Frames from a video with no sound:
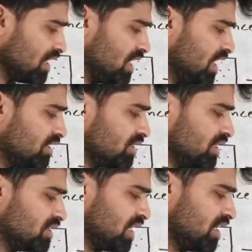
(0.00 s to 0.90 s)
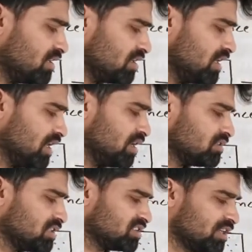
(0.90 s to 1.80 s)
And in the end,
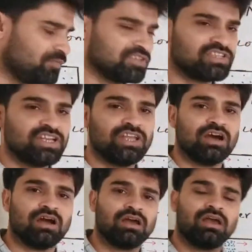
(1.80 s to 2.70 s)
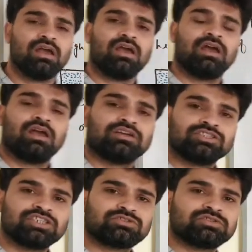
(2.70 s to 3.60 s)
the surface area.
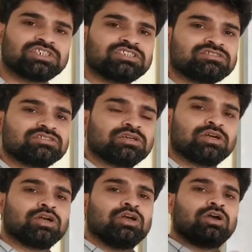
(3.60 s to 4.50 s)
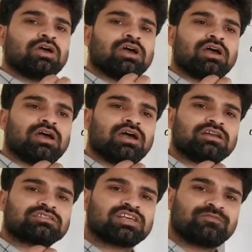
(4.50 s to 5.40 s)
Dear students,
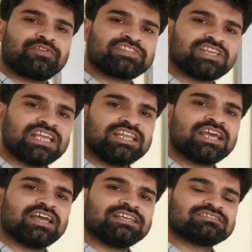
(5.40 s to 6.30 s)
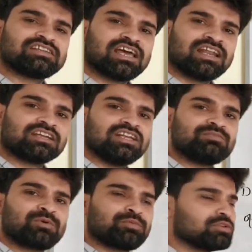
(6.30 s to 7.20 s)
surface area is
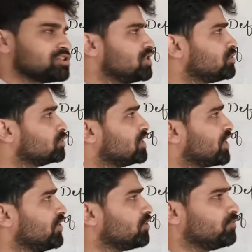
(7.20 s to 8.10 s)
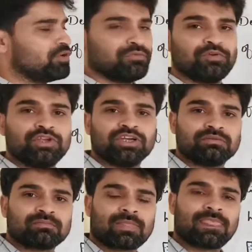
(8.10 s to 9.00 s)
directly proportional to the rate of
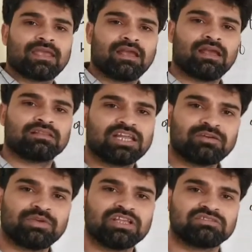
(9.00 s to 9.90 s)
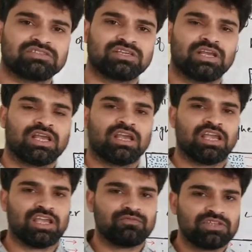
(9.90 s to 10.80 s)
diffusion. That means
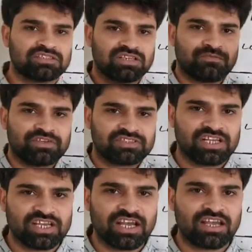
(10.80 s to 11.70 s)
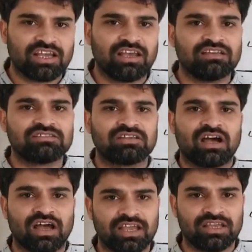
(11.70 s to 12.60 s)
if the surface area is
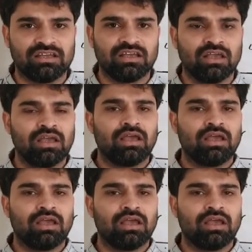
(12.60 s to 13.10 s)
high,